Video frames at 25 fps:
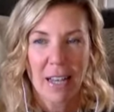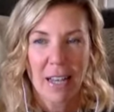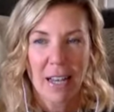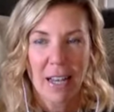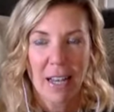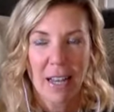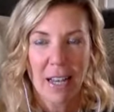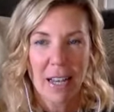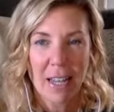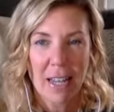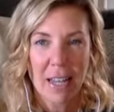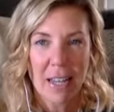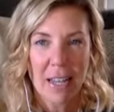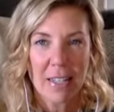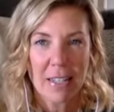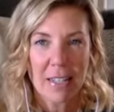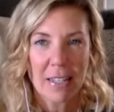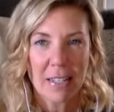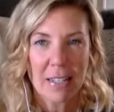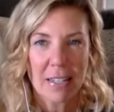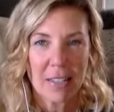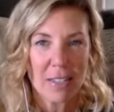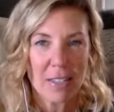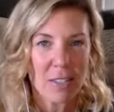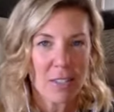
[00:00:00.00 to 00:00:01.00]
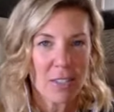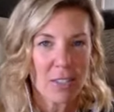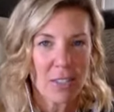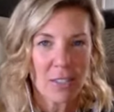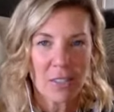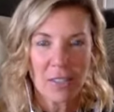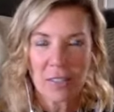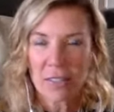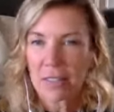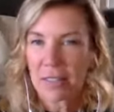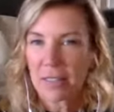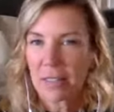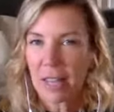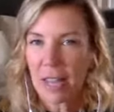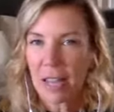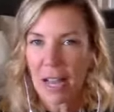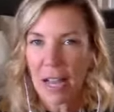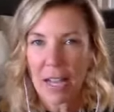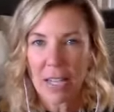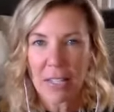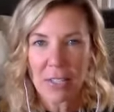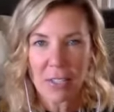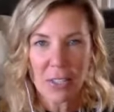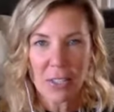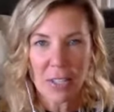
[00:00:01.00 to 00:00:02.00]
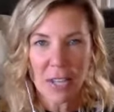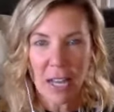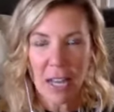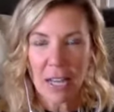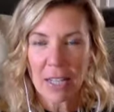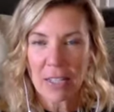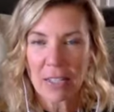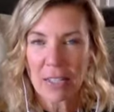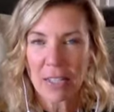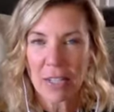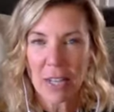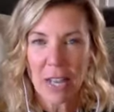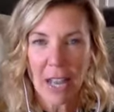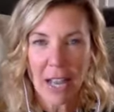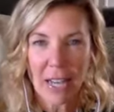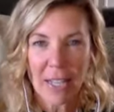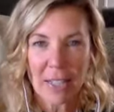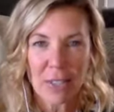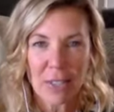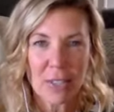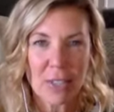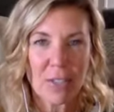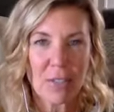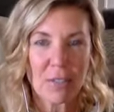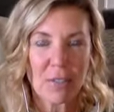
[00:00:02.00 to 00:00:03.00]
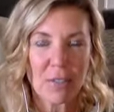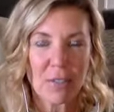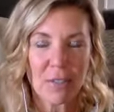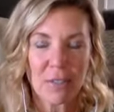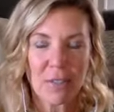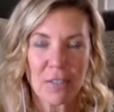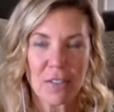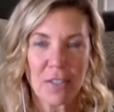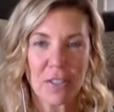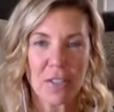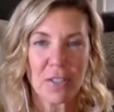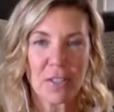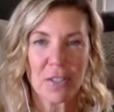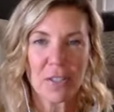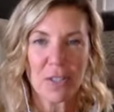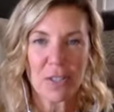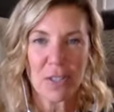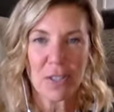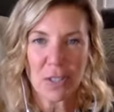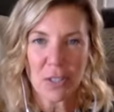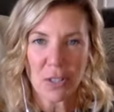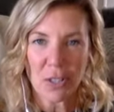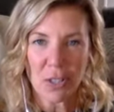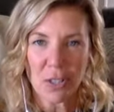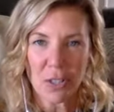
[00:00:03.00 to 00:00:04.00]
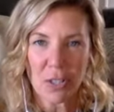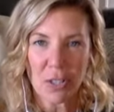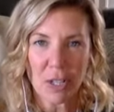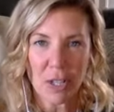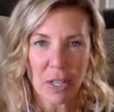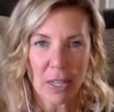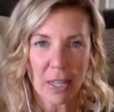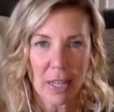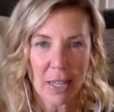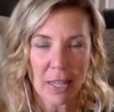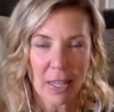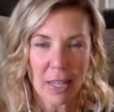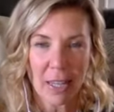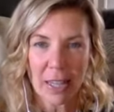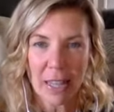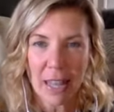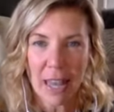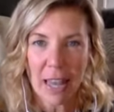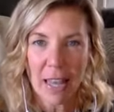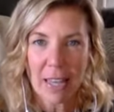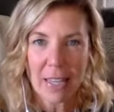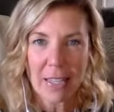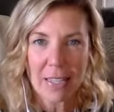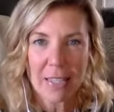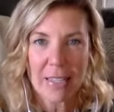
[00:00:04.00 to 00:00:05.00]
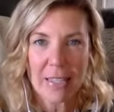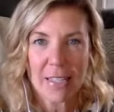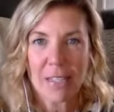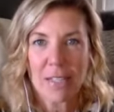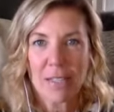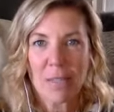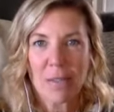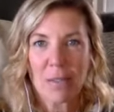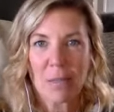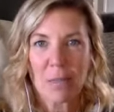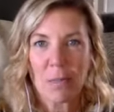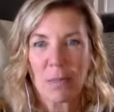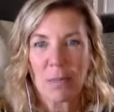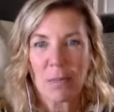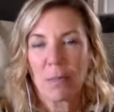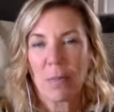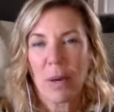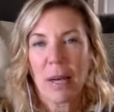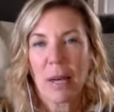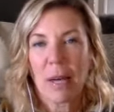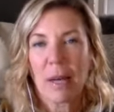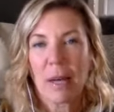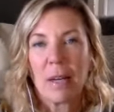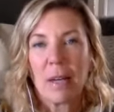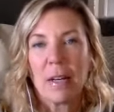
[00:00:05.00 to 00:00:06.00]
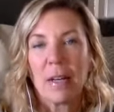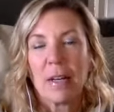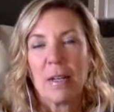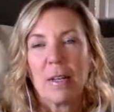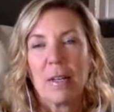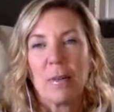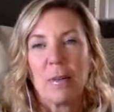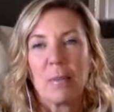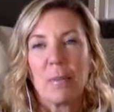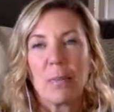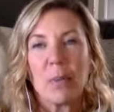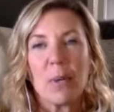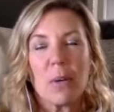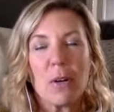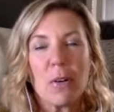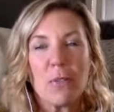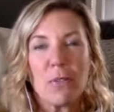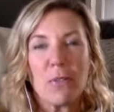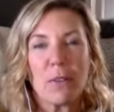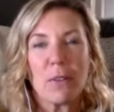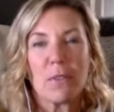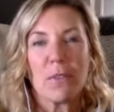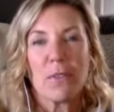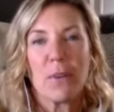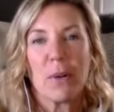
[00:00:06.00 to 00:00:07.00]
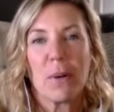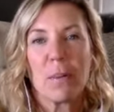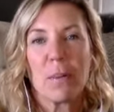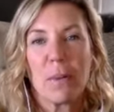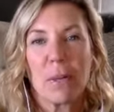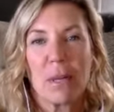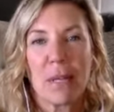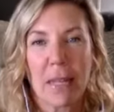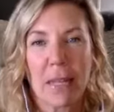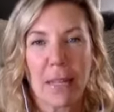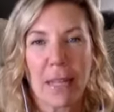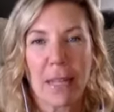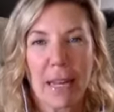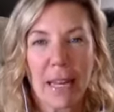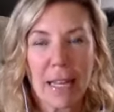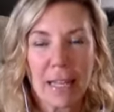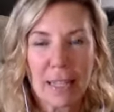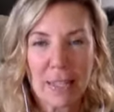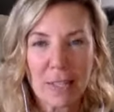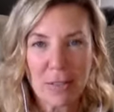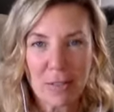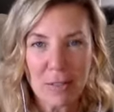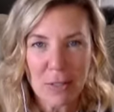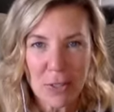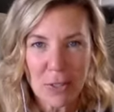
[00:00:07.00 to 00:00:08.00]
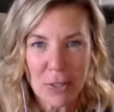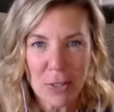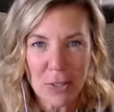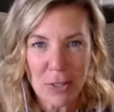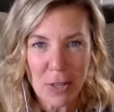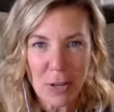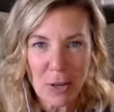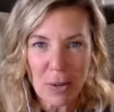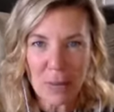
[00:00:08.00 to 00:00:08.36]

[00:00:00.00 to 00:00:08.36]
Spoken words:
and just action that feels good. That is my beautiful formula that I love to share,